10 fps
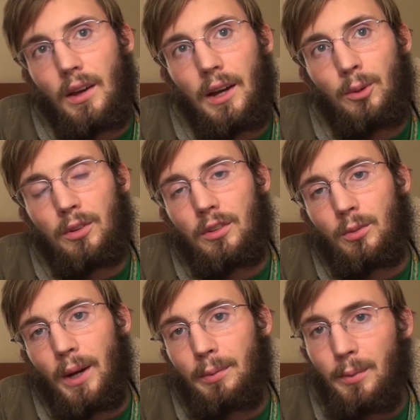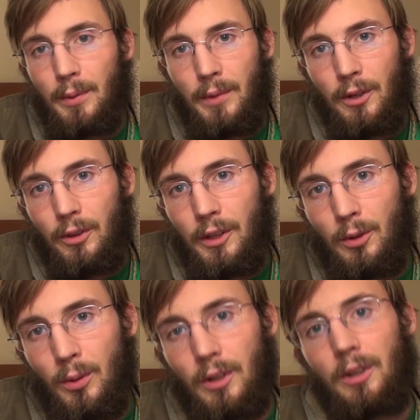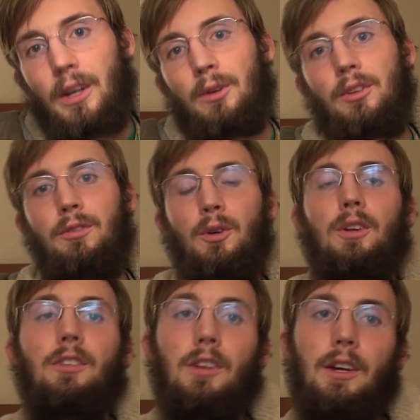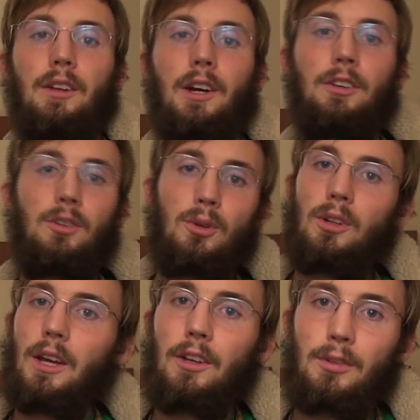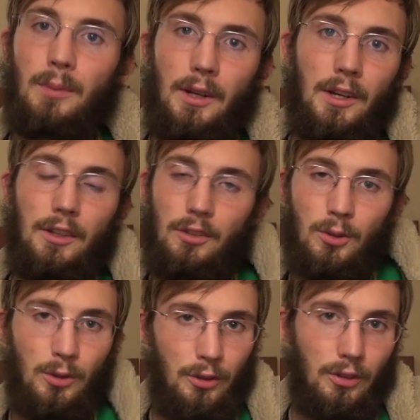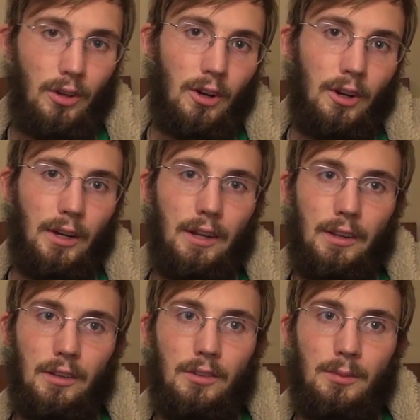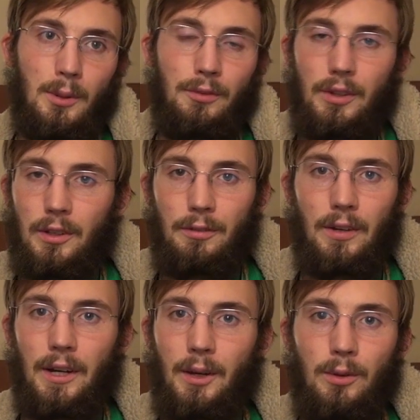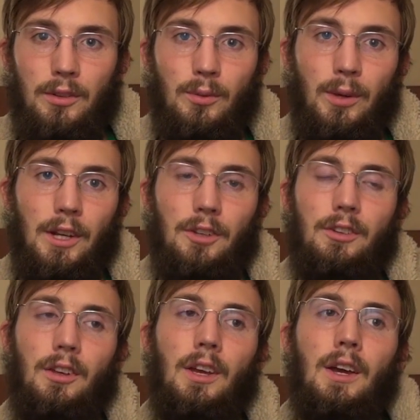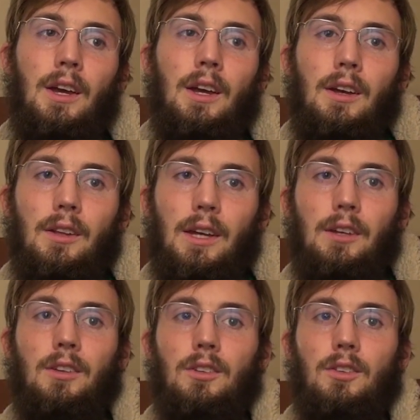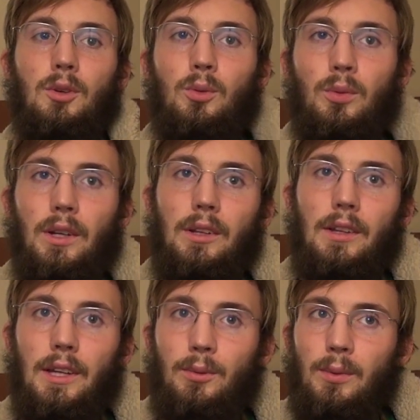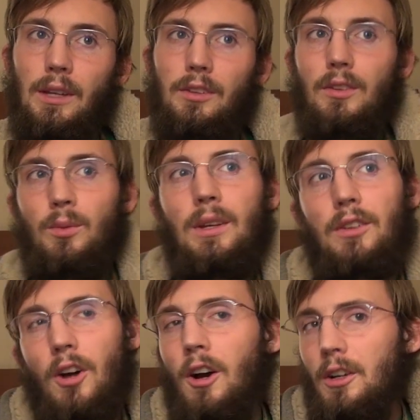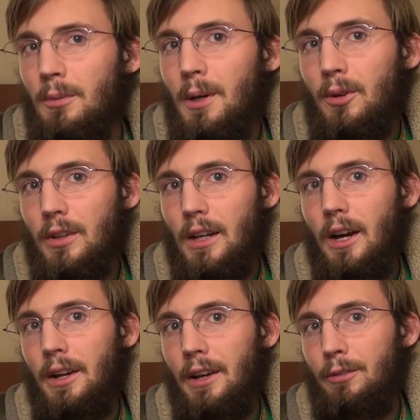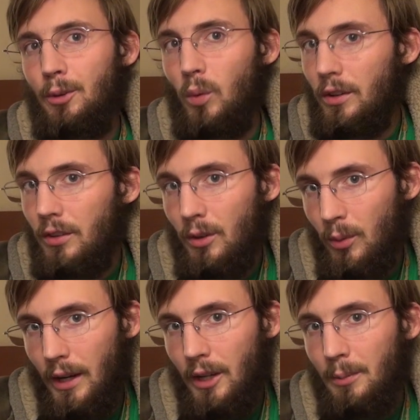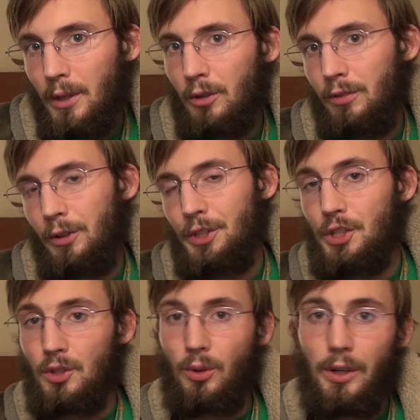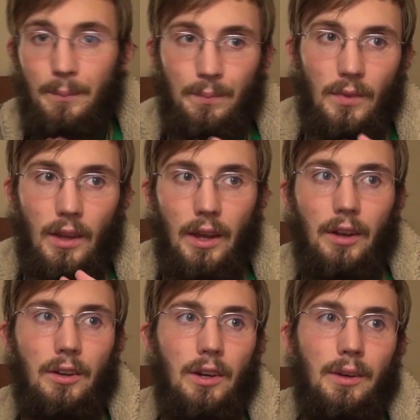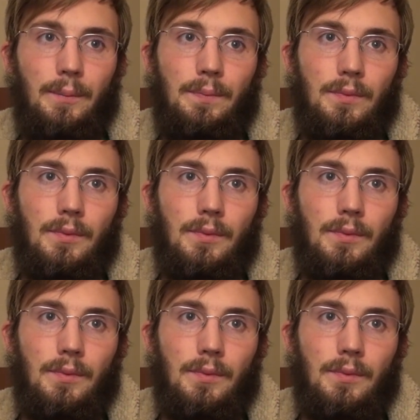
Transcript: I was wrapped up in my own little world. I was focused on high school, as many high schoolers are, and that's perfectly fine. I wasn't raised like to really like we we talked about God every once in a while, but it was very short and uh,